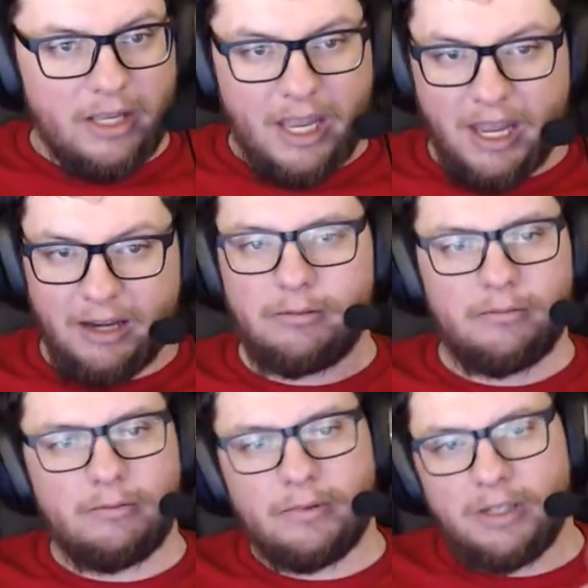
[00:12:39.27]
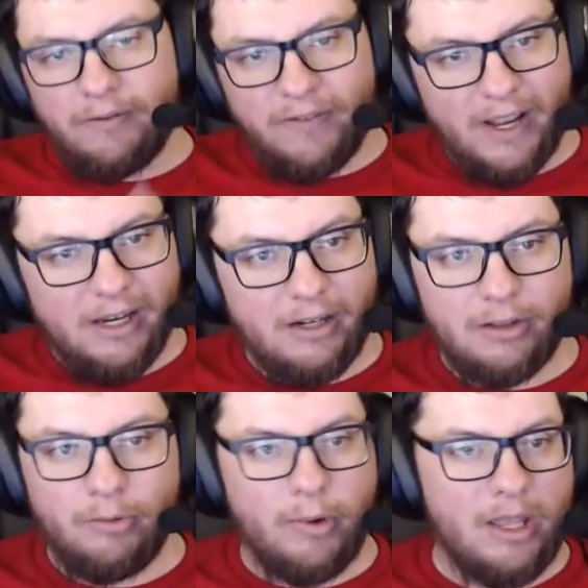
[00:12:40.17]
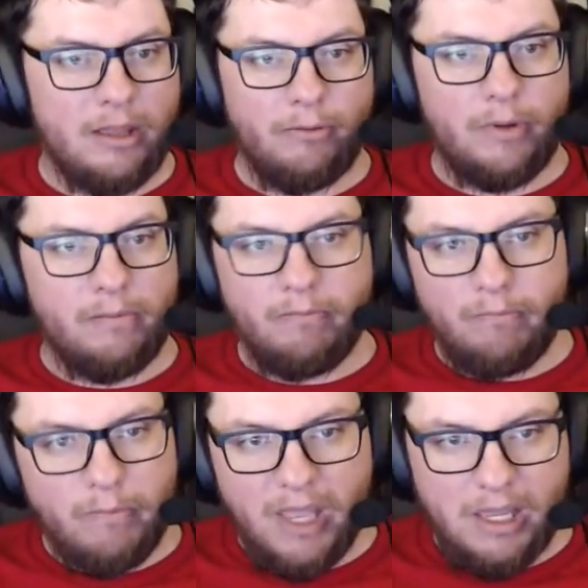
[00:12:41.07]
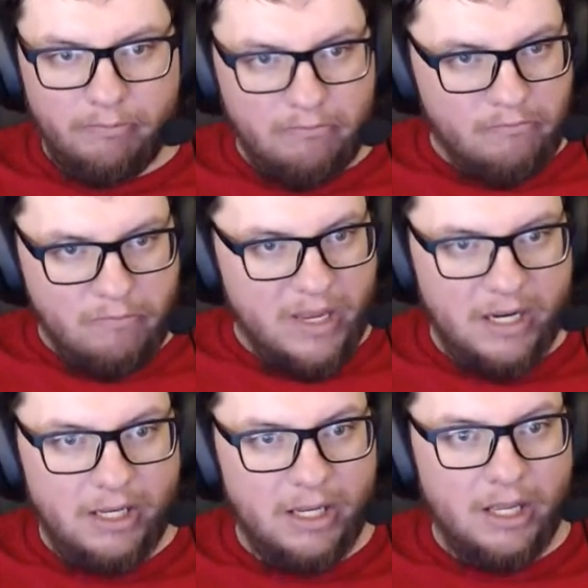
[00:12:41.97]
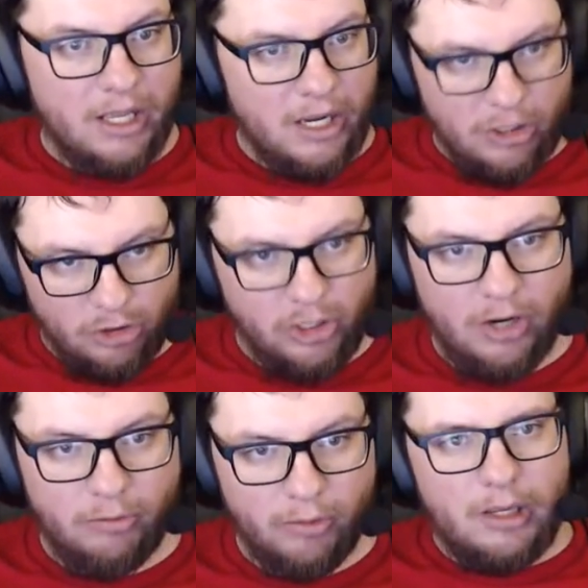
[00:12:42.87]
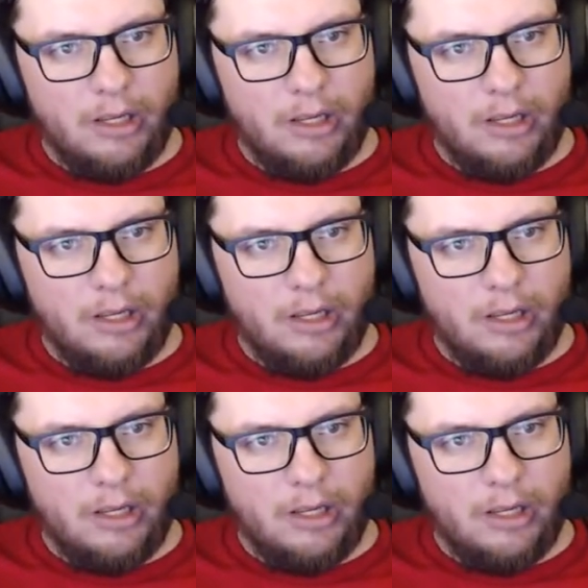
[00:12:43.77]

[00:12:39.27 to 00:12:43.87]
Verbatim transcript: and defining the way that we make media in general,